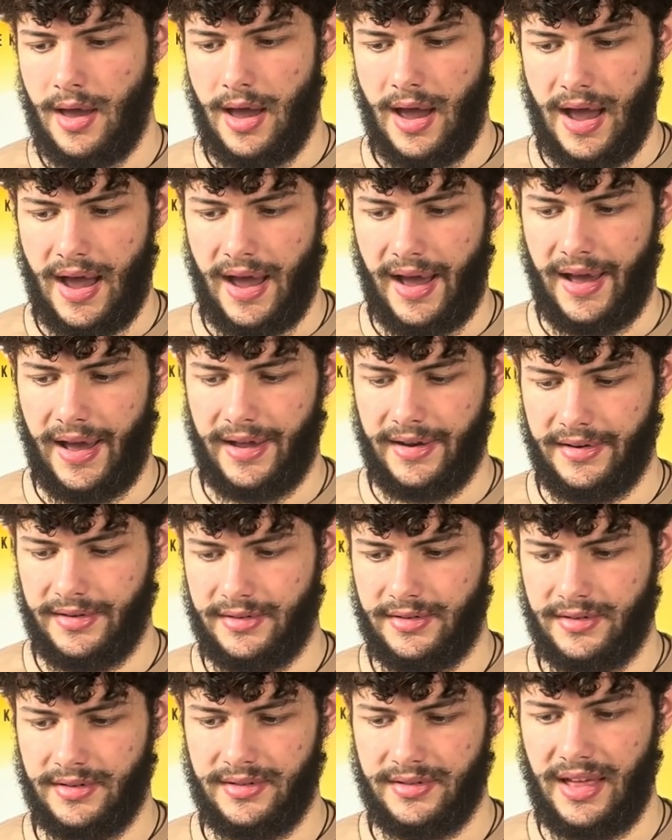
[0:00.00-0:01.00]
and
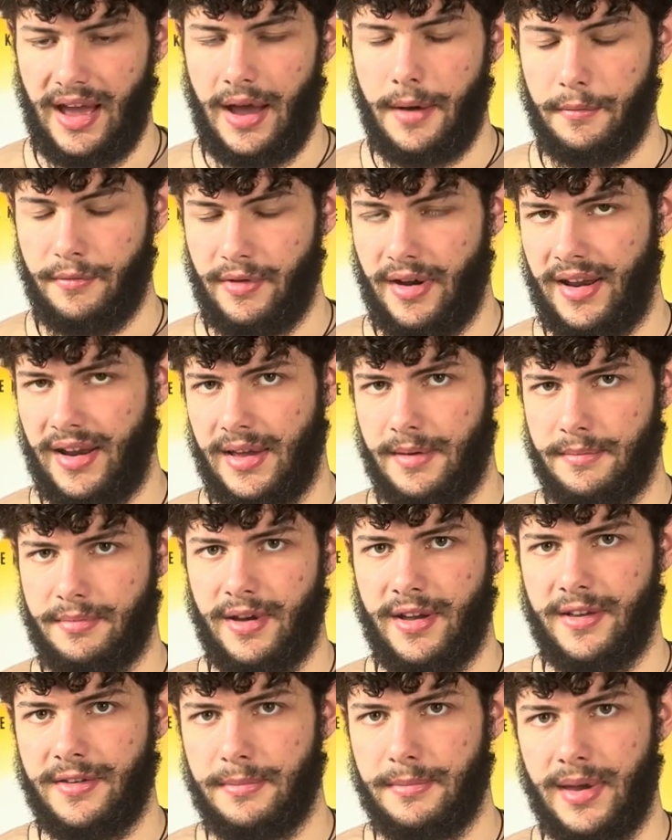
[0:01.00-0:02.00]
that really
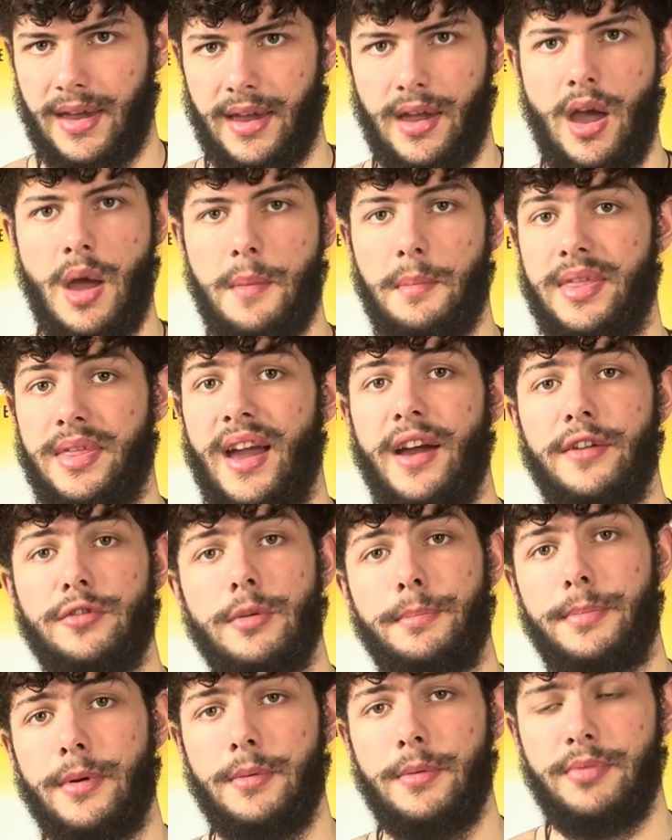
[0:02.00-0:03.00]
impressed me. But the actual
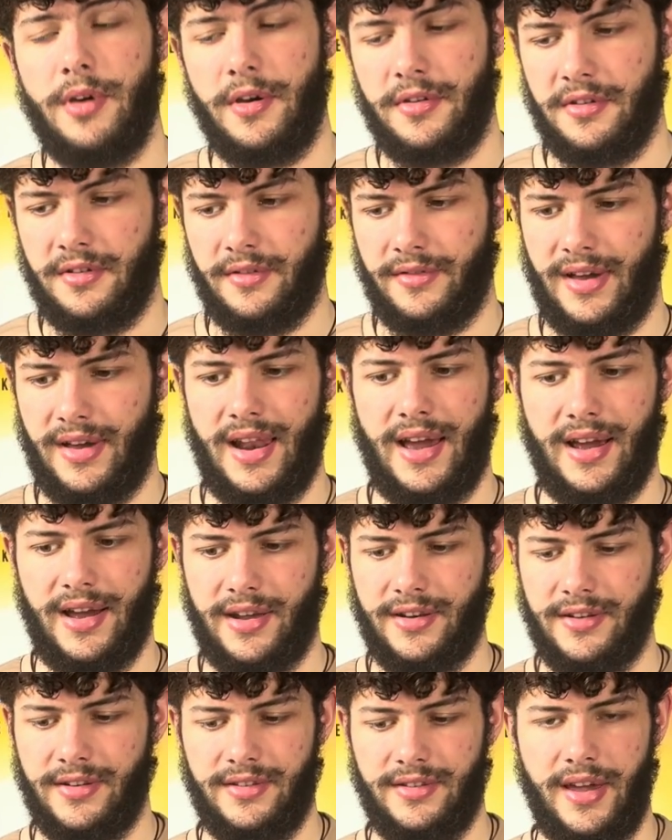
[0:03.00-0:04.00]
build process of it, like I
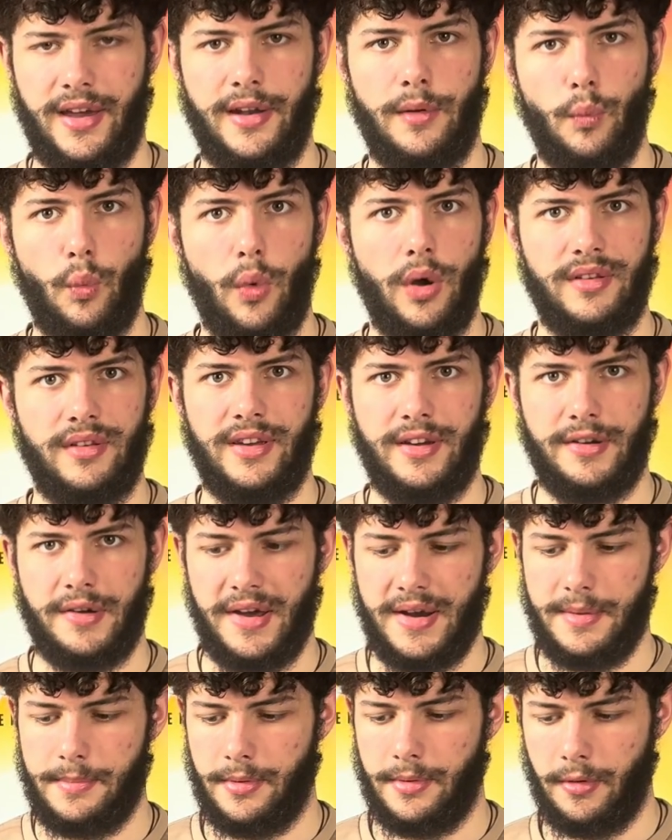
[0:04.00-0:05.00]
just said, was
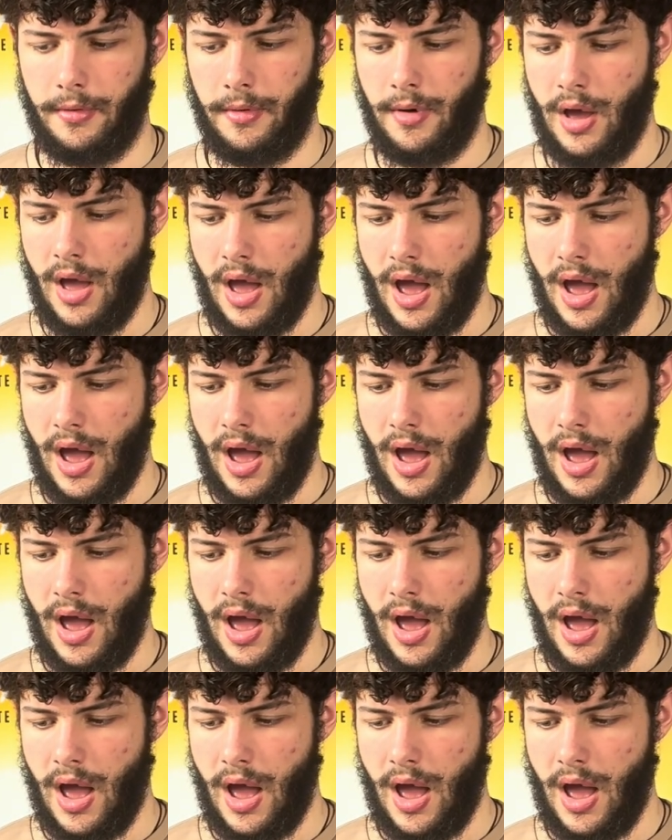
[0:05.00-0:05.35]
incredible.